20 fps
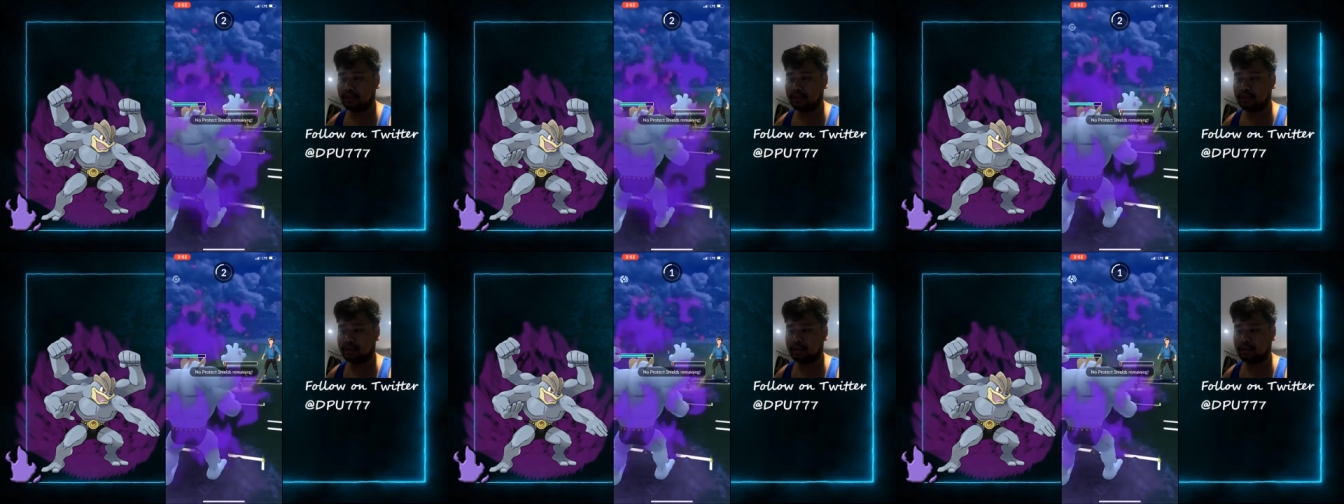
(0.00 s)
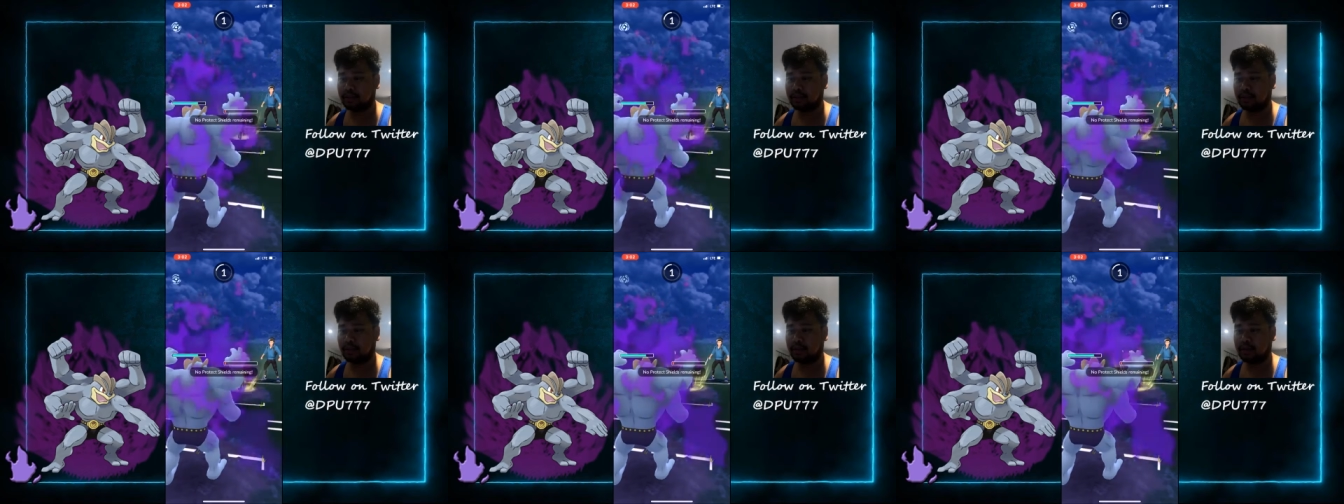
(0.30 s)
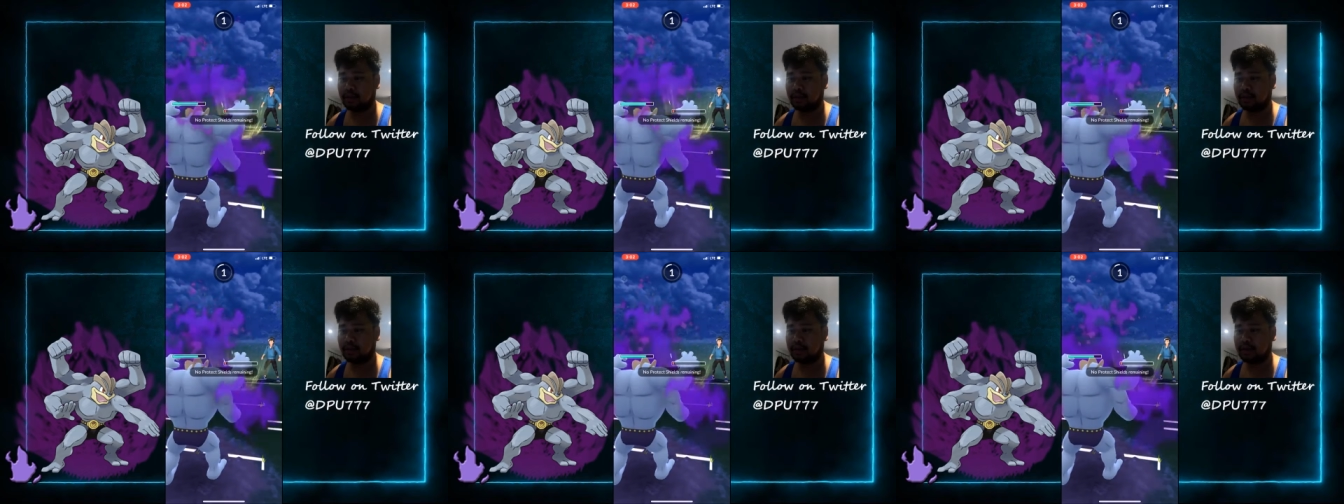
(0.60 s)
resort
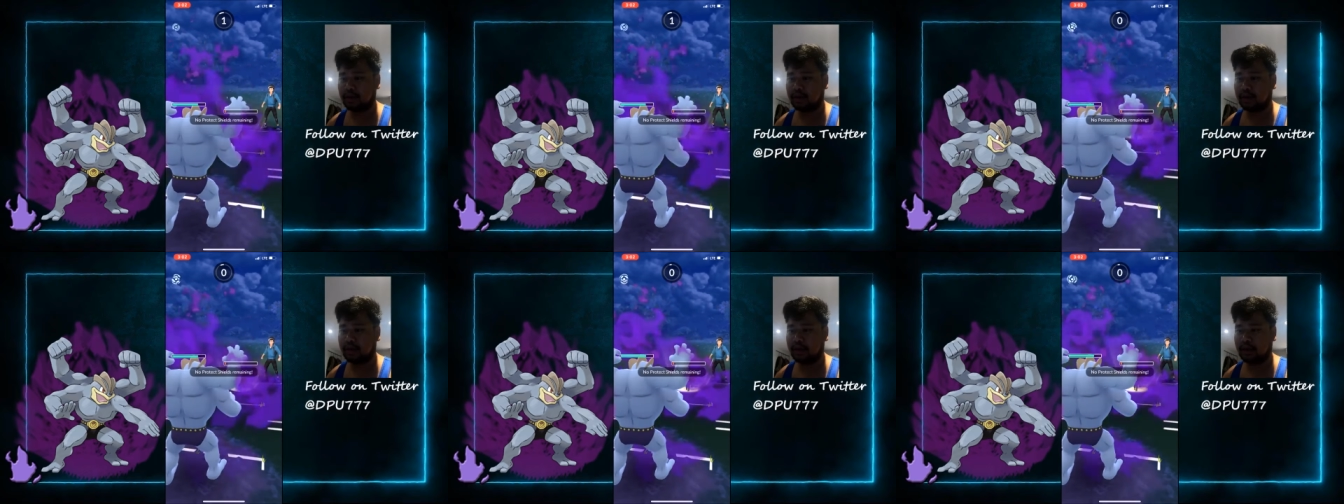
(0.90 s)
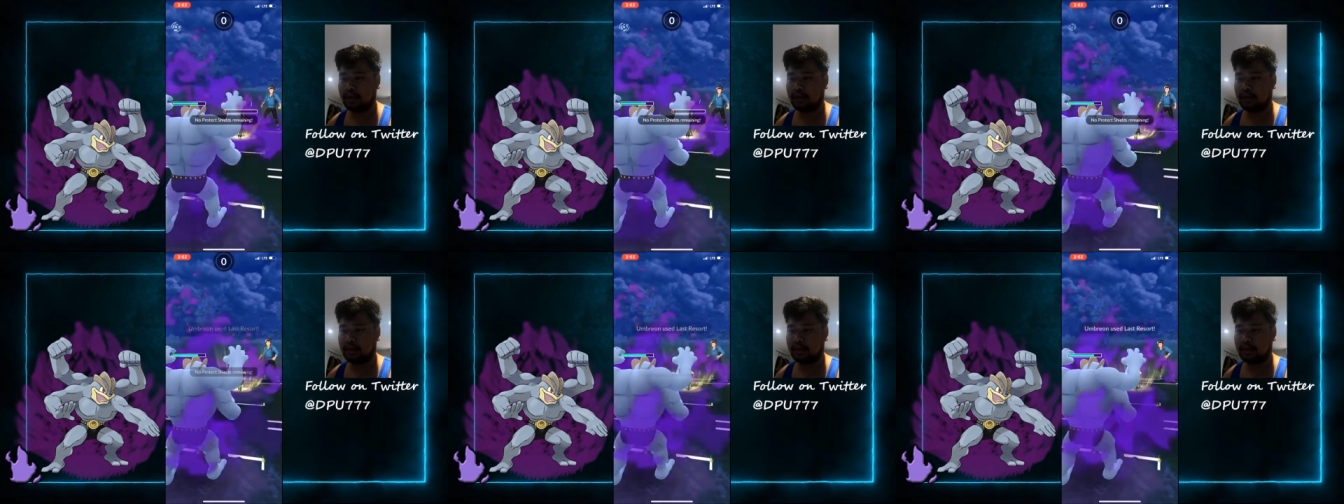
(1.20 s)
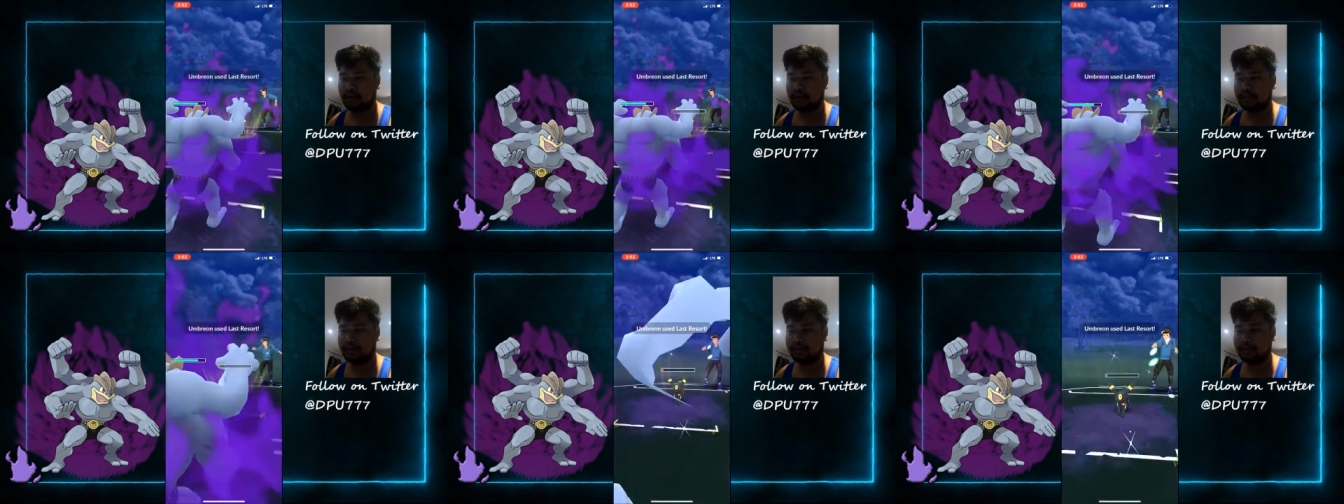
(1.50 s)
or a,
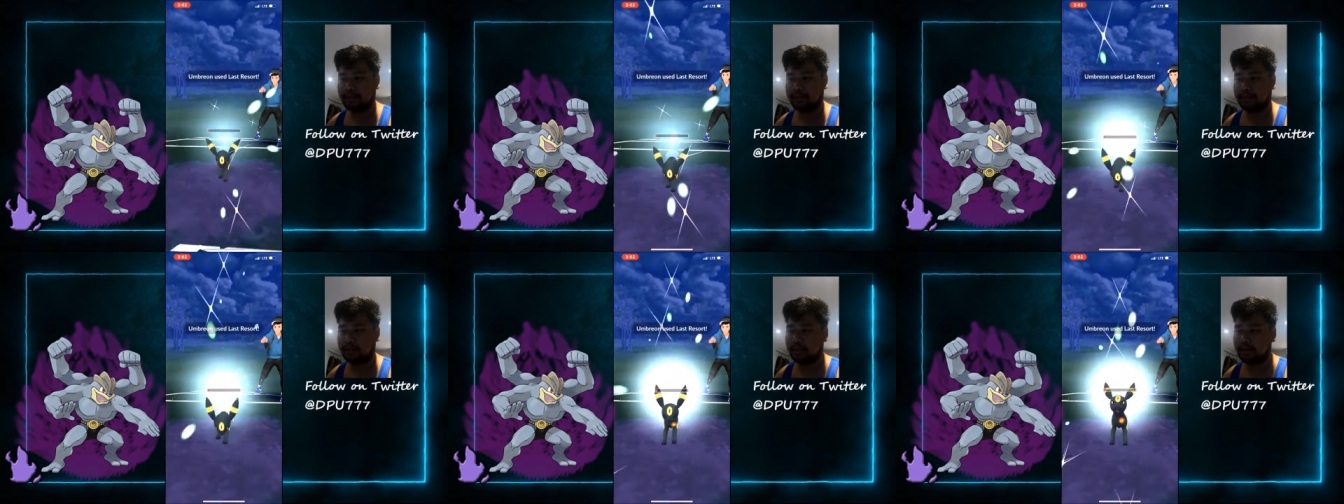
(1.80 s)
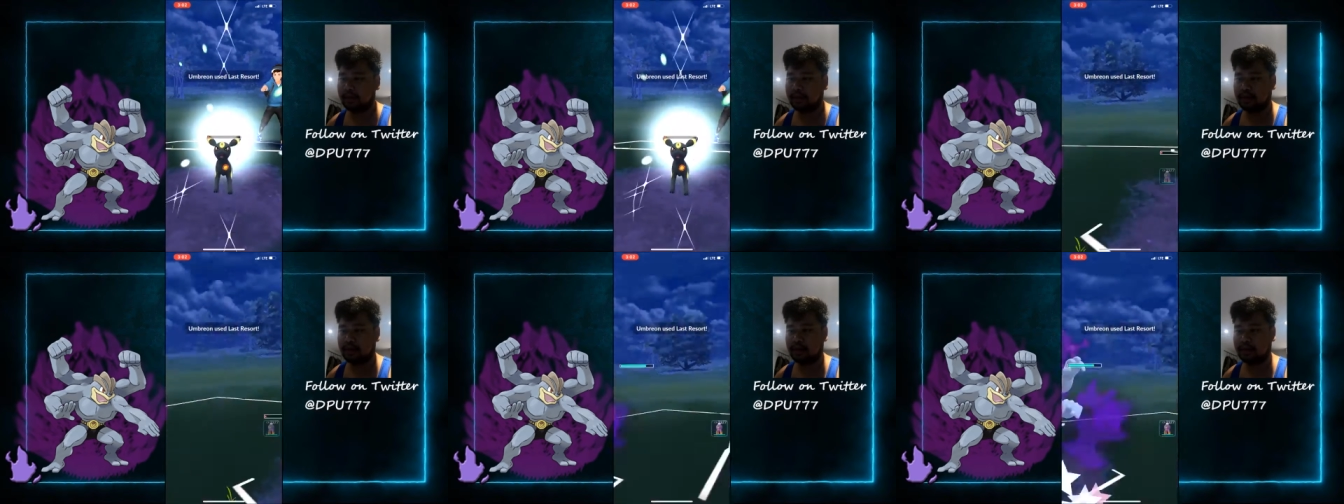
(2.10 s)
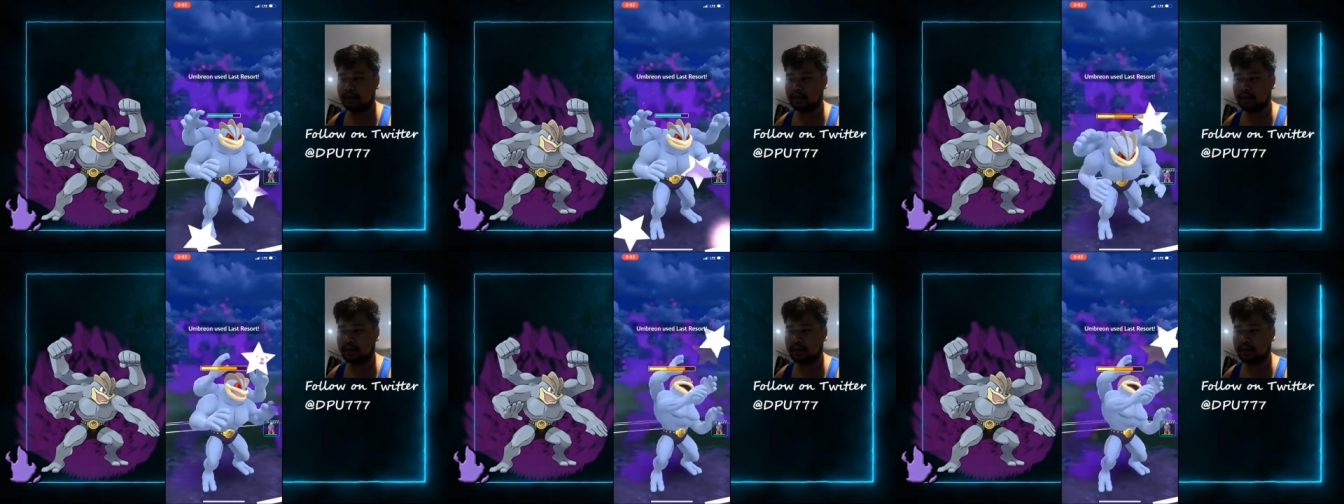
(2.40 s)
yeah,
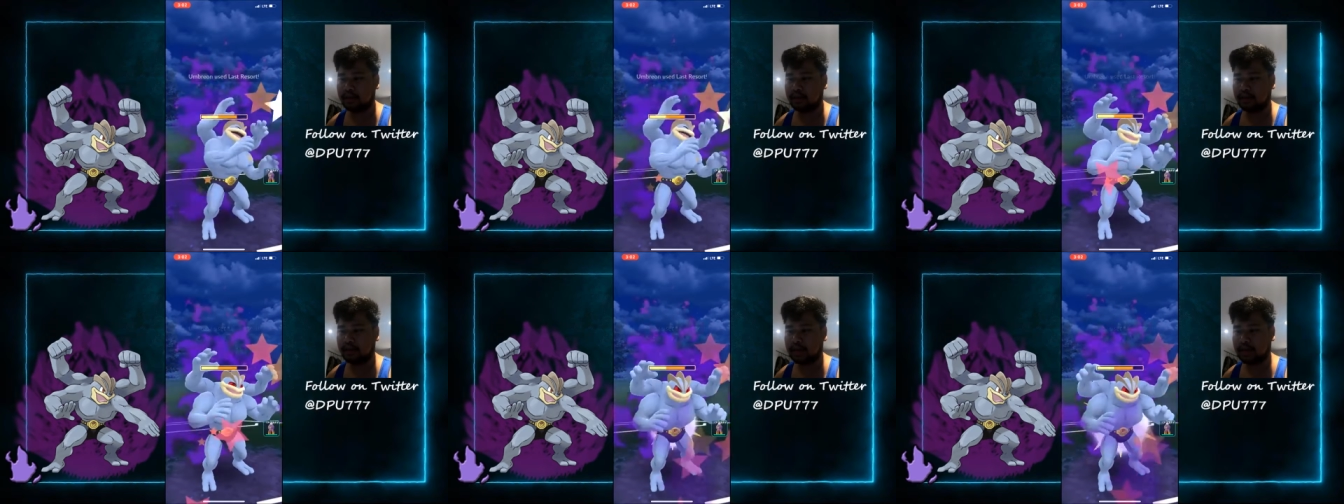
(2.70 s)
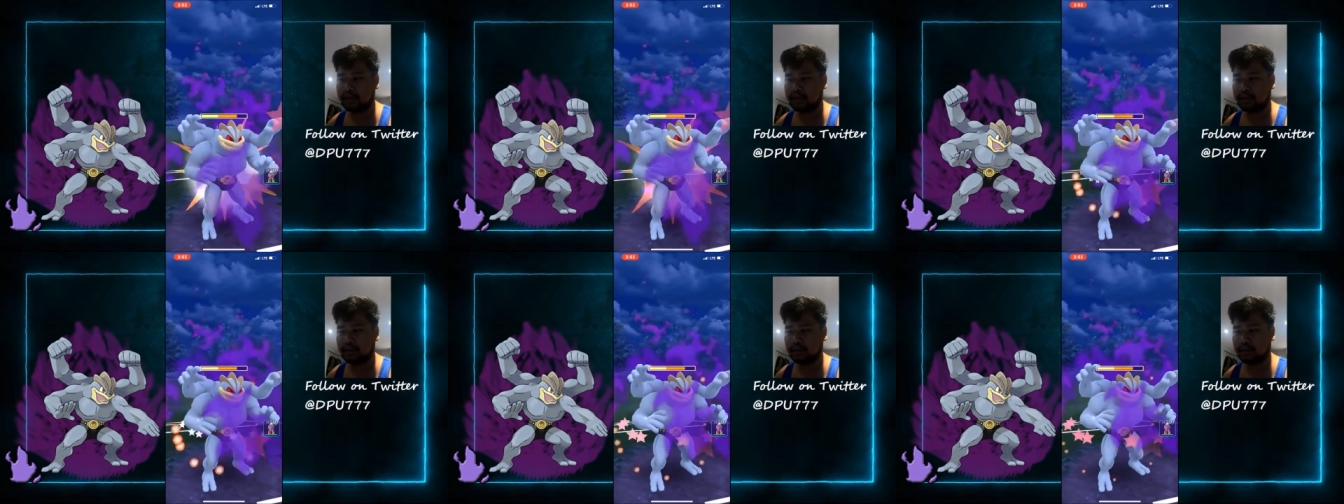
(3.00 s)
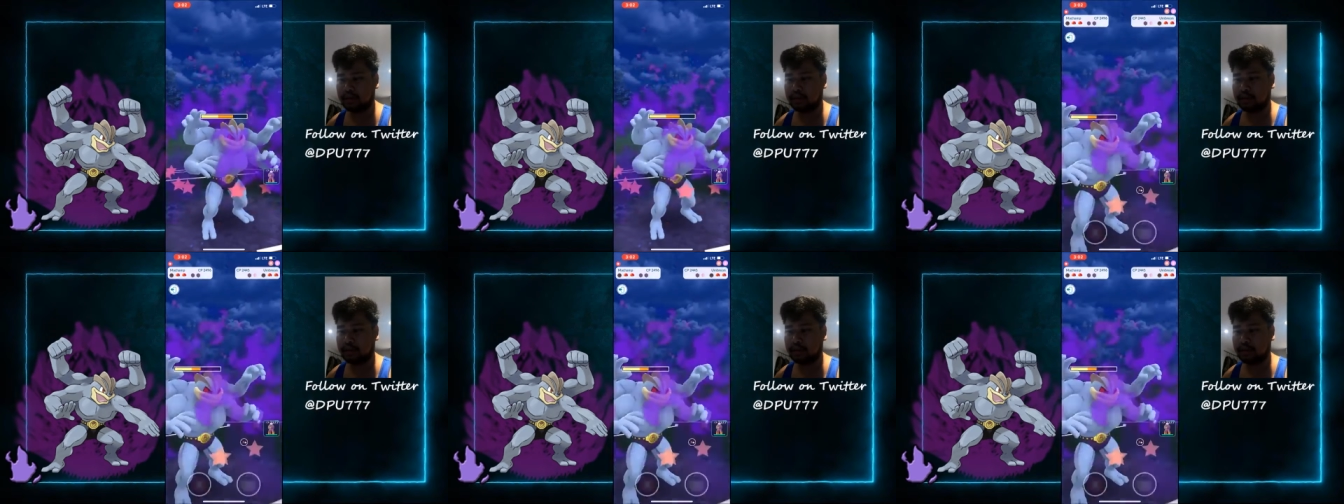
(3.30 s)
it's another last resort.